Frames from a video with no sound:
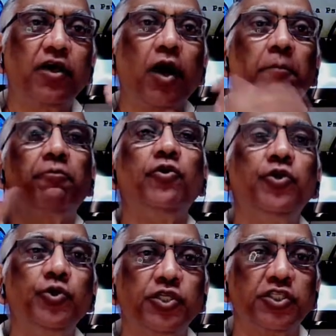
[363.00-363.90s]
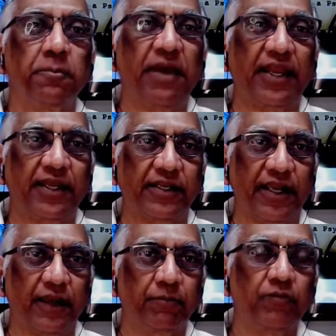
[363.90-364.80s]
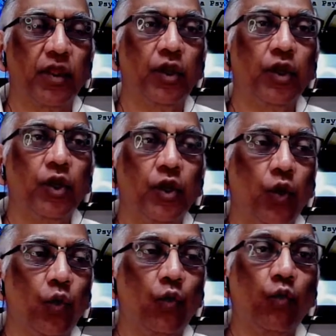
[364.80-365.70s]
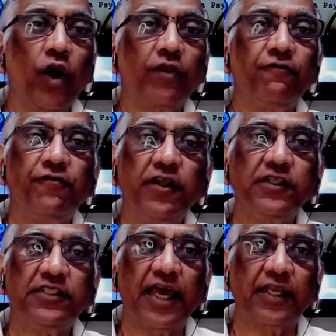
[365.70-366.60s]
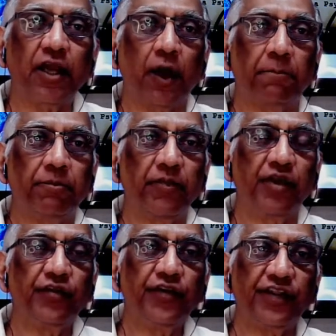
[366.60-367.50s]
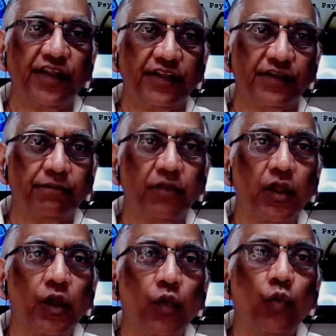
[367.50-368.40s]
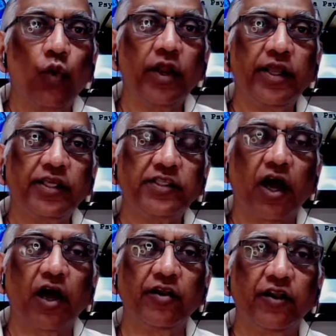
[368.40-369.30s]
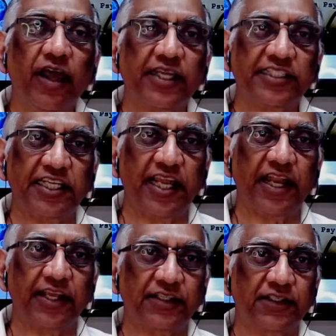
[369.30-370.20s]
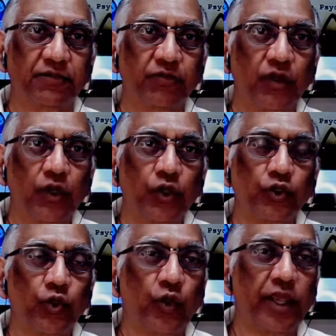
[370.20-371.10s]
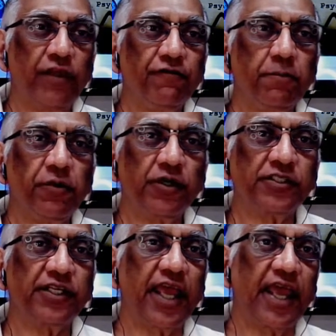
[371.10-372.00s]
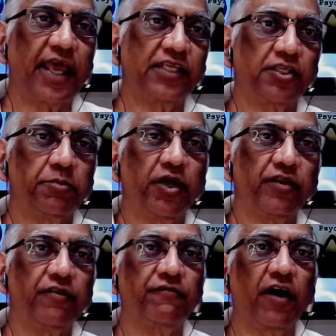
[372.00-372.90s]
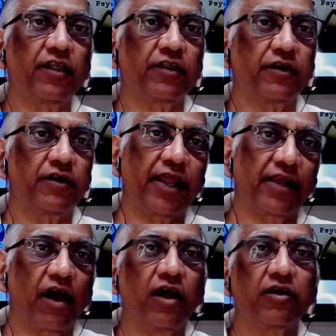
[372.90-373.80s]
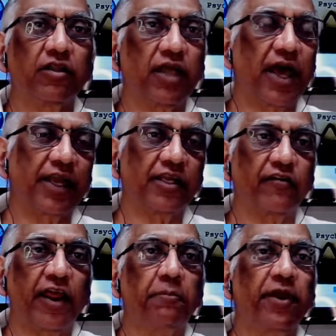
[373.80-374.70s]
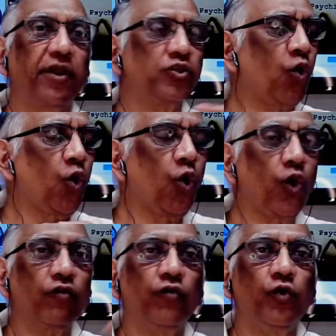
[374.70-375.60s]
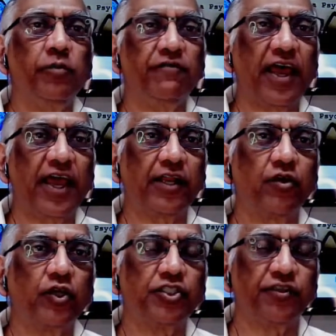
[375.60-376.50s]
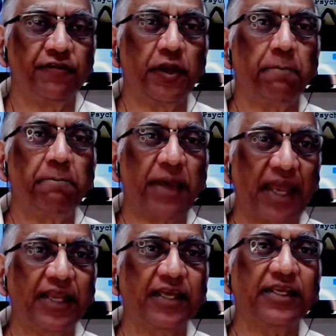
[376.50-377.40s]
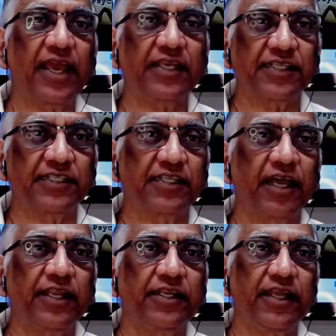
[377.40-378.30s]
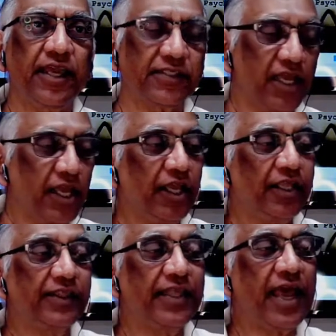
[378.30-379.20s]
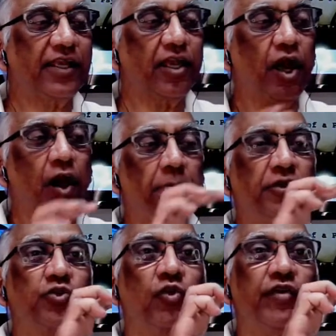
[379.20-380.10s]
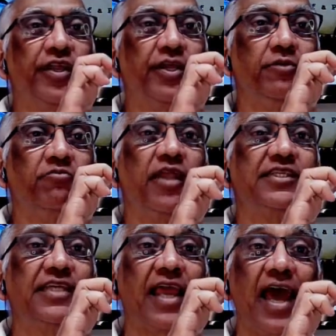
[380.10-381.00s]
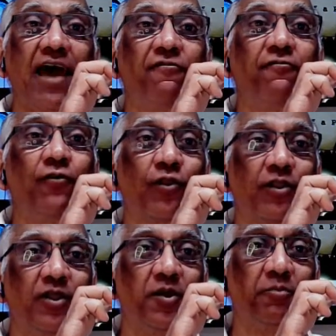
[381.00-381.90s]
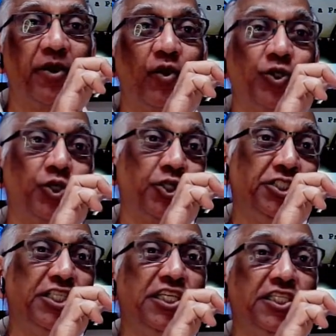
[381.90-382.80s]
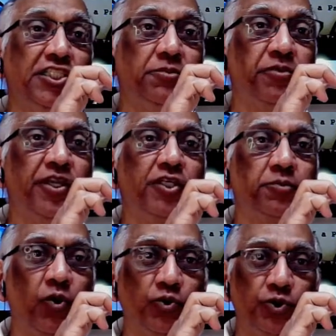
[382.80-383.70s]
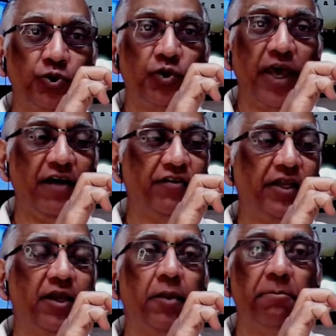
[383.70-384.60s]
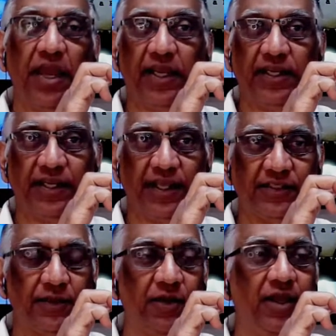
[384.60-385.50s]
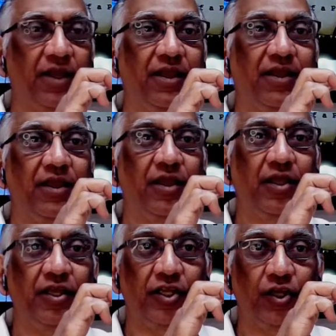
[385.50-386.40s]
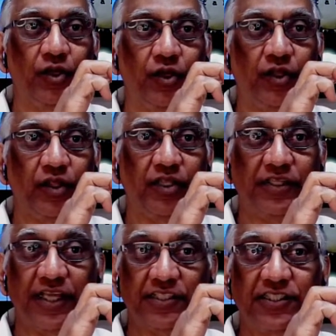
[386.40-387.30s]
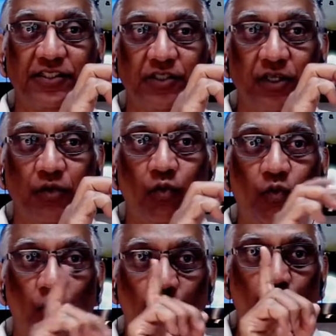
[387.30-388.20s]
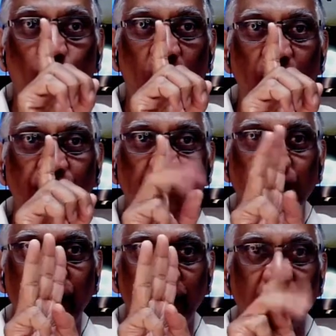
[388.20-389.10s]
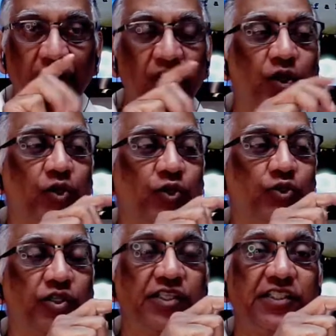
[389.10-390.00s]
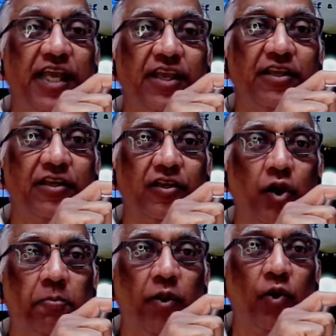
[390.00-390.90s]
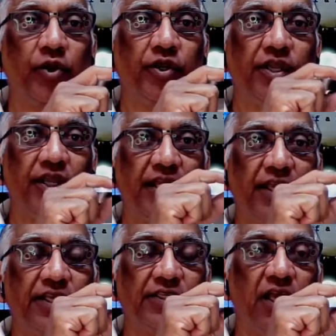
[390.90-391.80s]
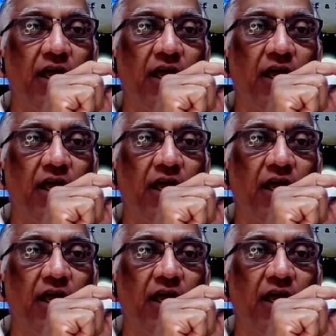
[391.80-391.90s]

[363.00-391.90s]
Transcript: cup produces a panic attack what fills that cup three things one is underlying genetics so if a person has a mother and father and uncle, aunt, grandparents, all of whom have had severe panic attacks, anxiety attacks, that cup is already, let's say, half full because your genes predispose you to having panic attacks. So it's a genetic, there's a genetic there's element to this as one well. One of the three. Yeah, yeah. So the second component is